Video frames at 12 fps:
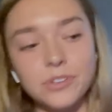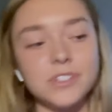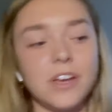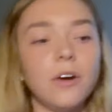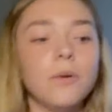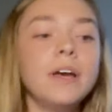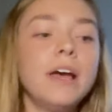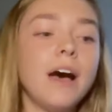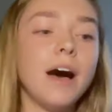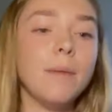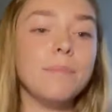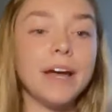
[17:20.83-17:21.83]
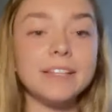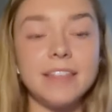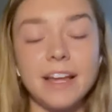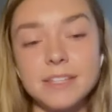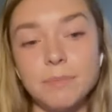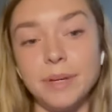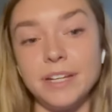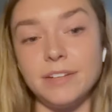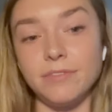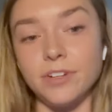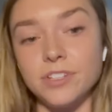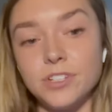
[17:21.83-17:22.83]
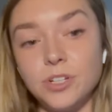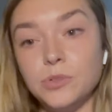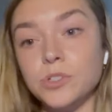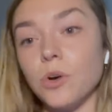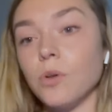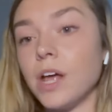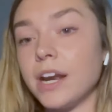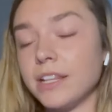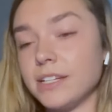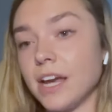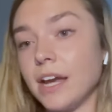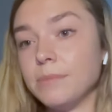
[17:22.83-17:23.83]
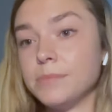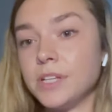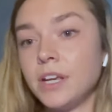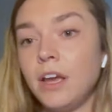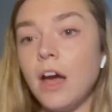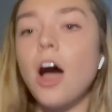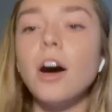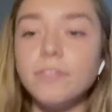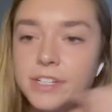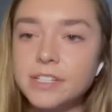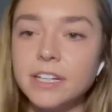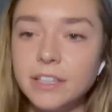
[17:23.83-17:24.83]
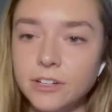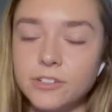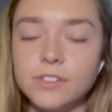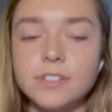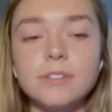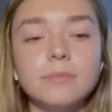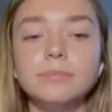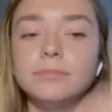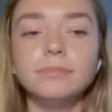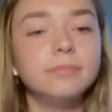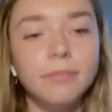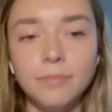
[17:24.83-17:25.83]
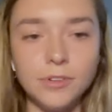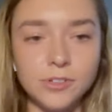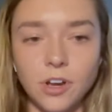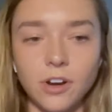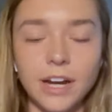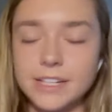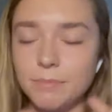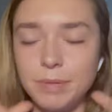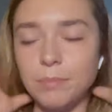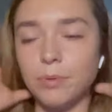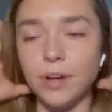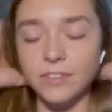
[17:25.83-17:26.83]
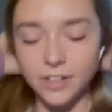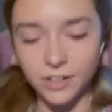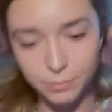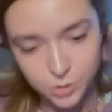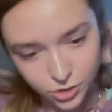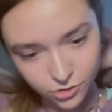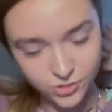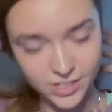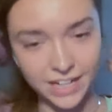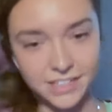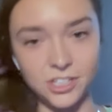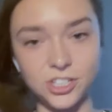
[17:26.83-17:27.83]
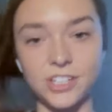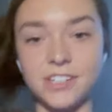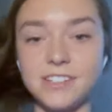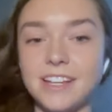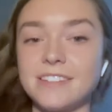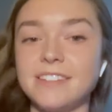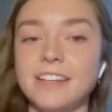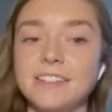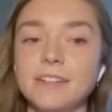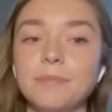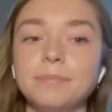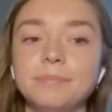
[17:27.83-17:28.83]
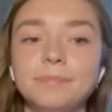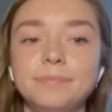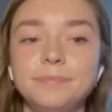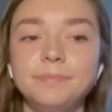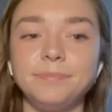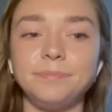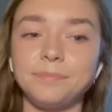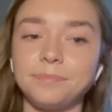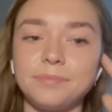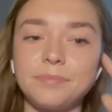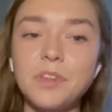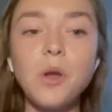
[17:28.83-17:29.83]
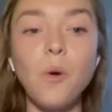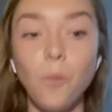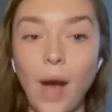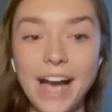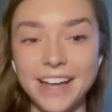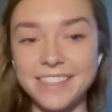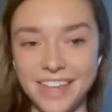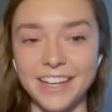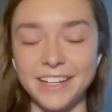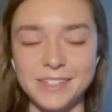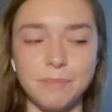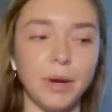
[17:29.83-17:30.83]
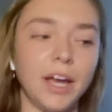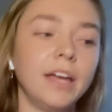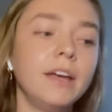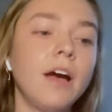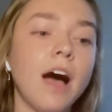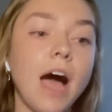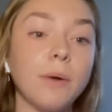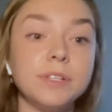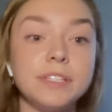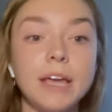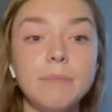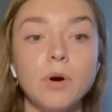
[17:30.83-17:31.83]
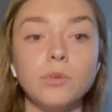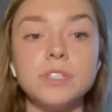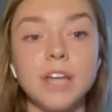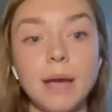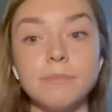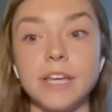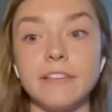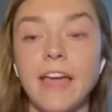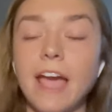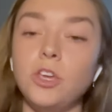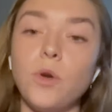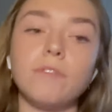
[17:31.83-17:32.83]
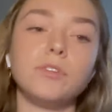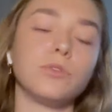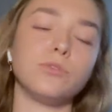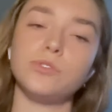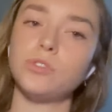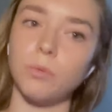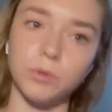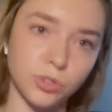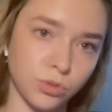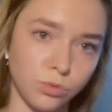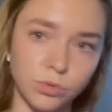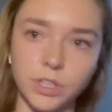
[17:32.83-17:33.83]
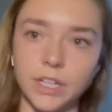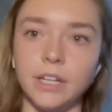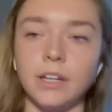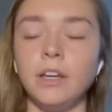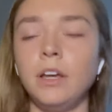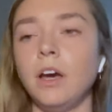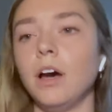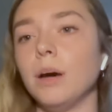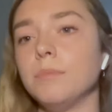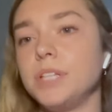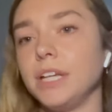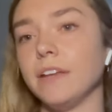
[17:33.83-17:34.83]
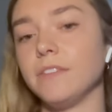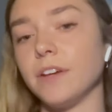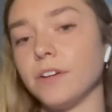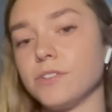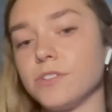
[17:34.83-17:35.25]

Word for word: So um, that that's a big difference too. So a lot of the times, obviously there's, there's all kinds of people out there, and I'm sure there's dietitianists that say some whack things, but I would say most times, like they ha you have to go through so much schooling um, to get there.